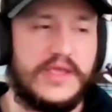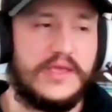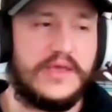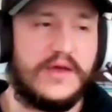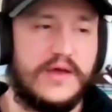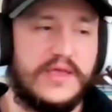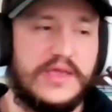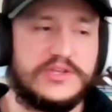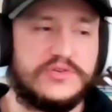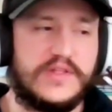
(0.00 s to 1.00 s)
and he
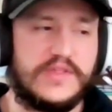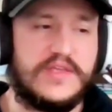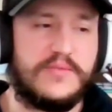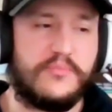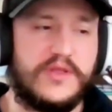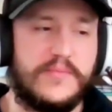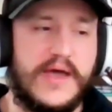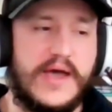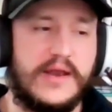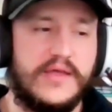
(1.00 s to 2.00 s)
injured his knee pretty
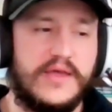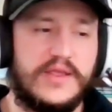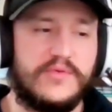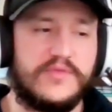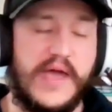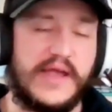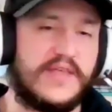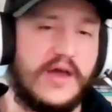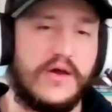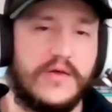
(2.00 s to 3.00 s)
bad, and he was back
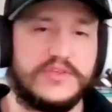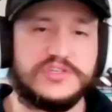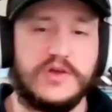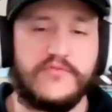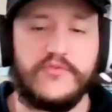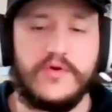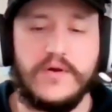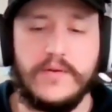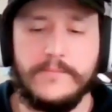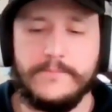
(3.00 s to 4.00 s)
down on the shelf
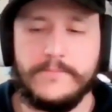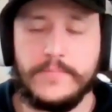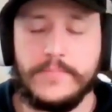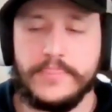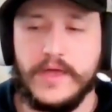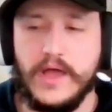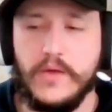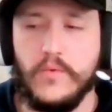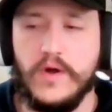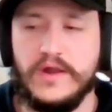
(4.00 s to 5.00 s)
for,
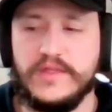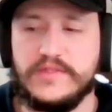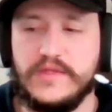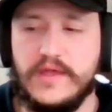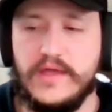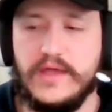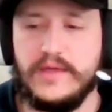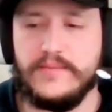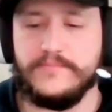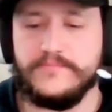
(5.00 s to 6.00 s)
I want to
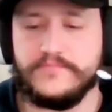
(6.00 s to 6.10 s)
say,